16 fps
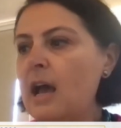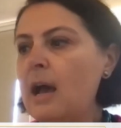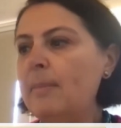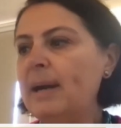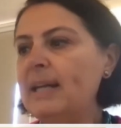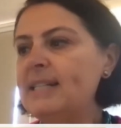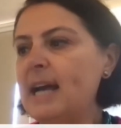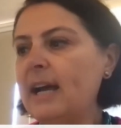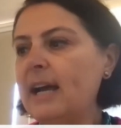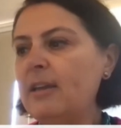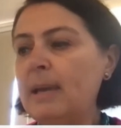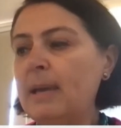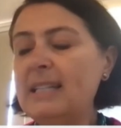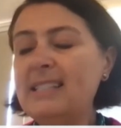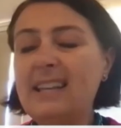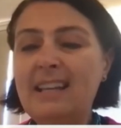by
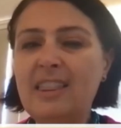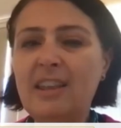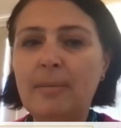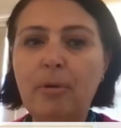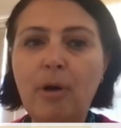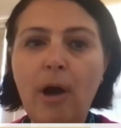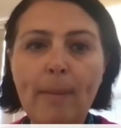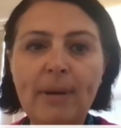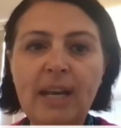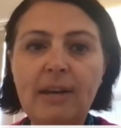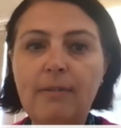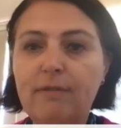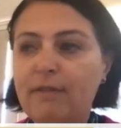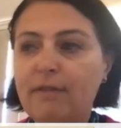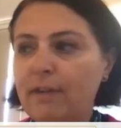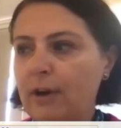documenting their prominent
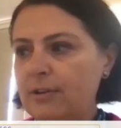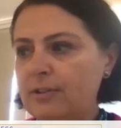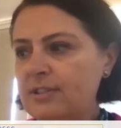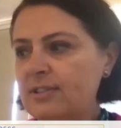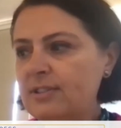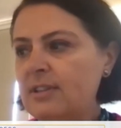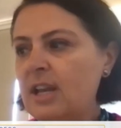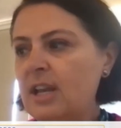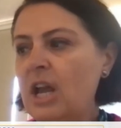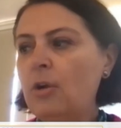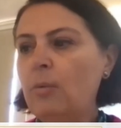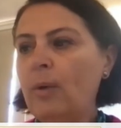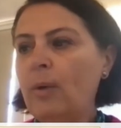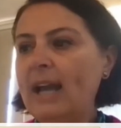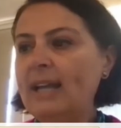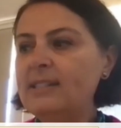firsts,
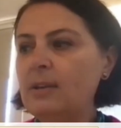right?